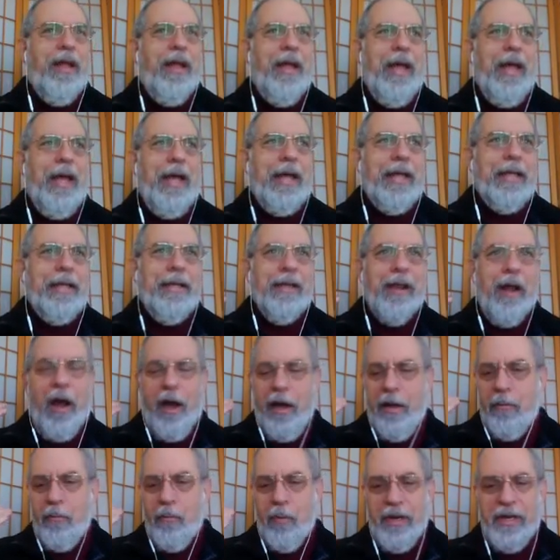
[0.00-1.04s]
and
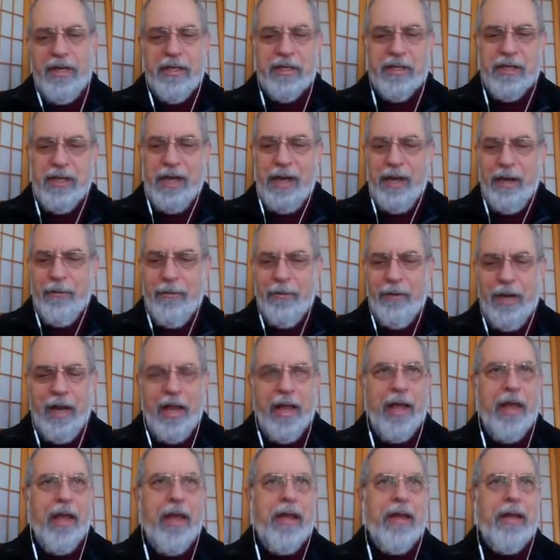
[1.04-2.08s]
I went down
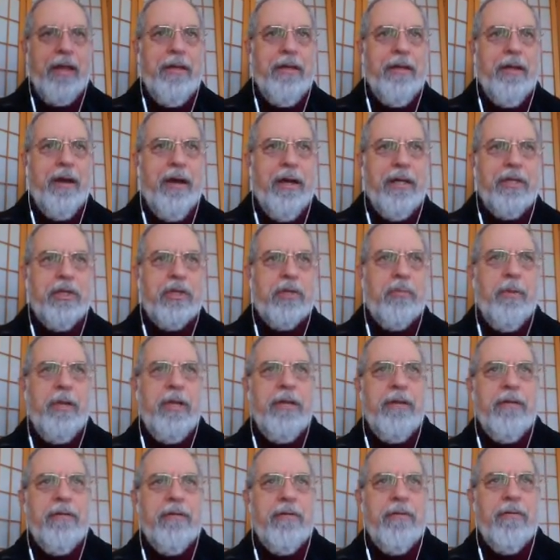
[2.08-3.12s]
and I
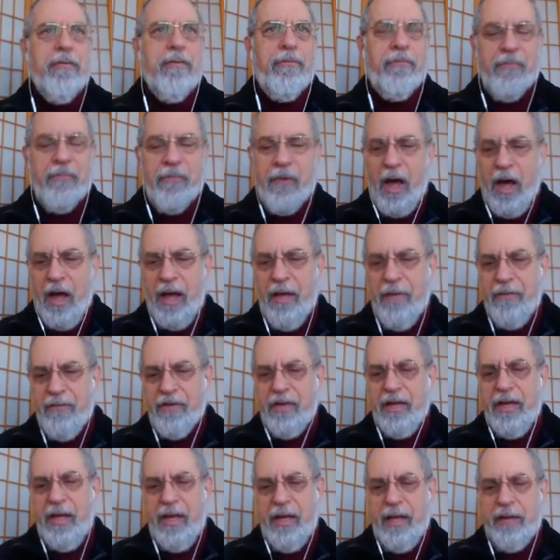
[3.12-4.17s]
spent 5
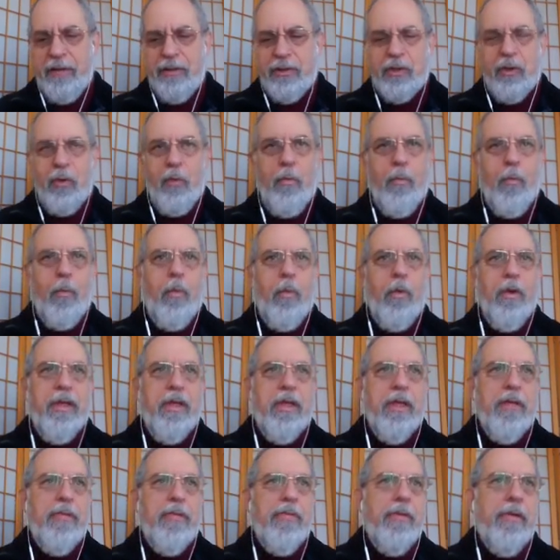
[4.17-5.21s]
days
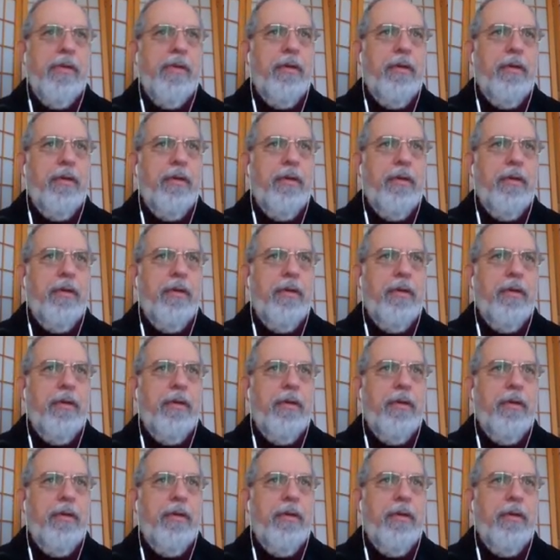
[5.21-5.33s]
with